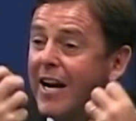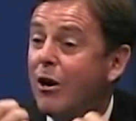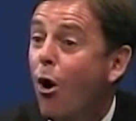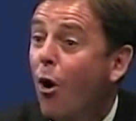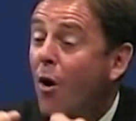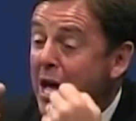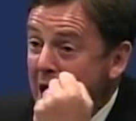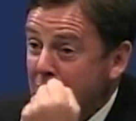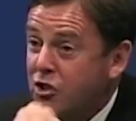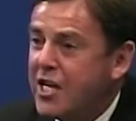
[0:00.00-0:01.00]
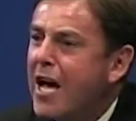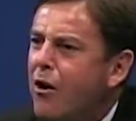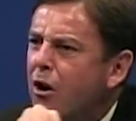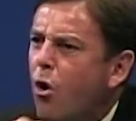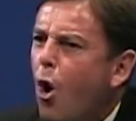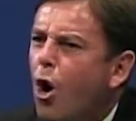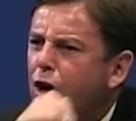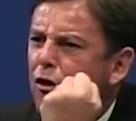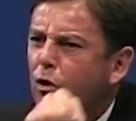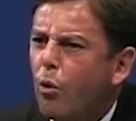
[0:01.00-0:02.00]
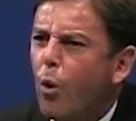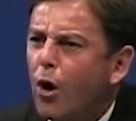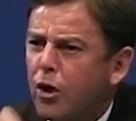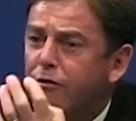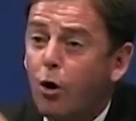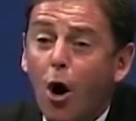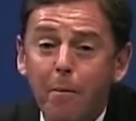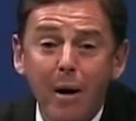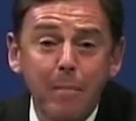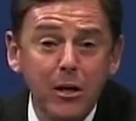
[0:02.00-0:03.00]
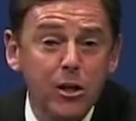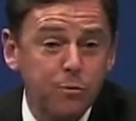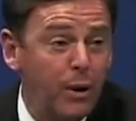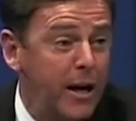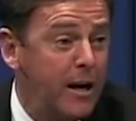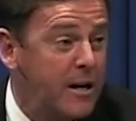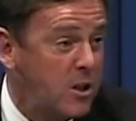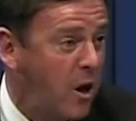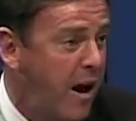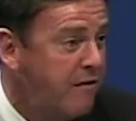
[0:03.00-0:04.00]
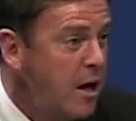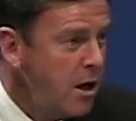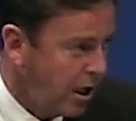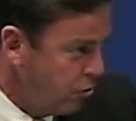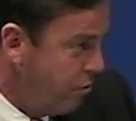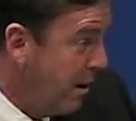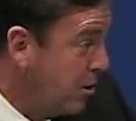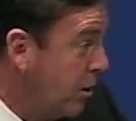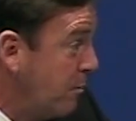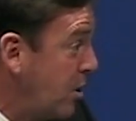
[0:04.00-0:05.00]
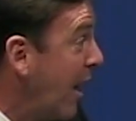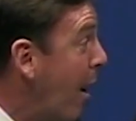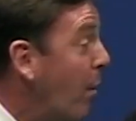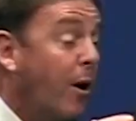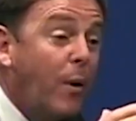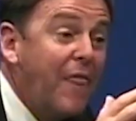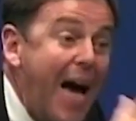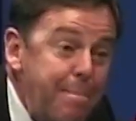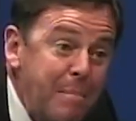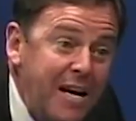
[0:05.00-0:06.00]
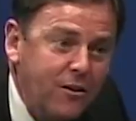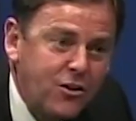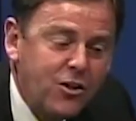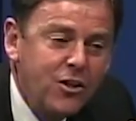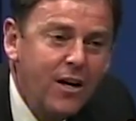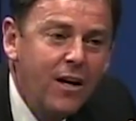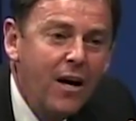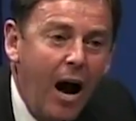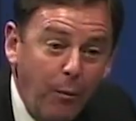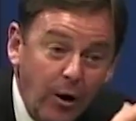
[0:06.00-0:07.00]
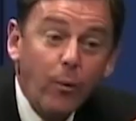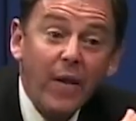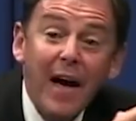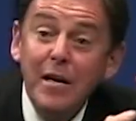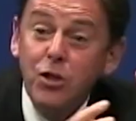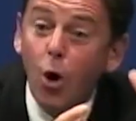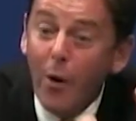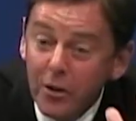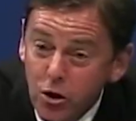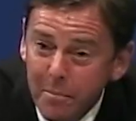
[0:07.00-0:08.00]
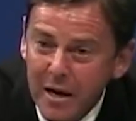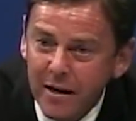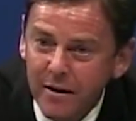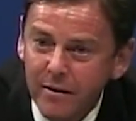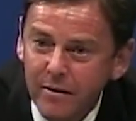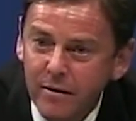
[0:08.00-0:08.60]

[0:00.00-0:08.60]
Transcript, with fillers: I know, is there in order that the work of God might be displayed in his life. Can you imagine him saying, I wonder what that means? I wonder what that is going to mean.